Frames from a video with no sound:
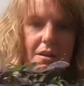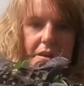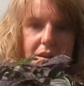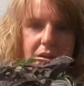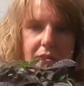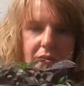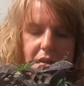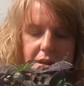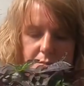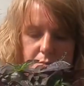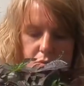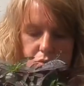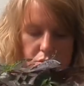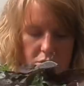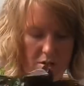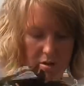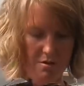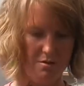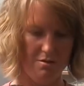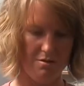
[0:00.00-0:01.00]
a lot
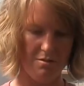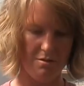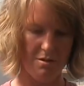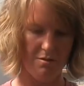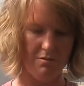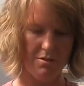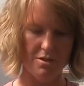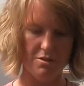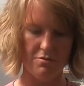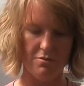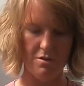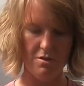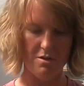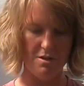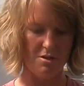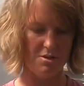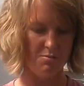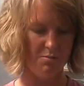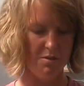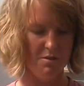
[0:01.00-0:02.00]
more of these
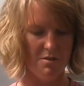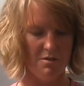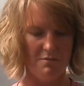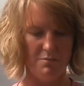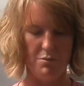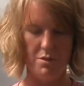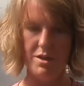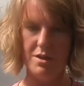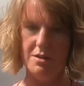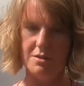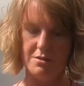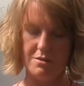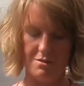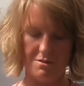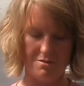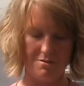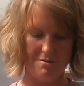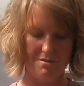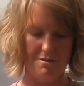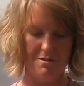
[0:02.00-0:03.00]
very expensive
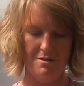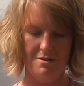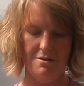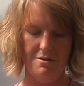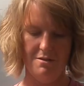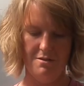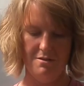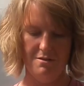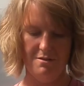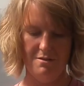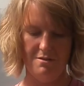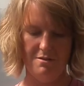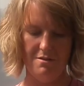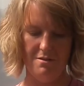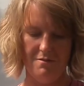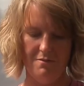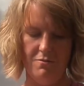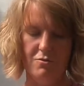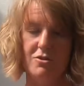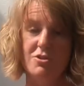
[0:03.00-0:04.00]
plants
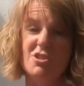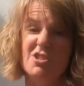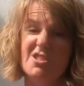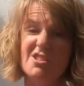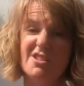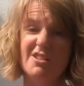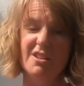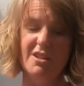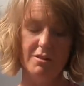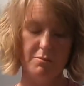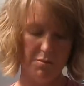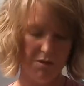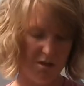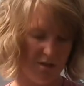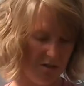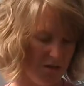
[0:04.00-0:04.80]
for just a little bit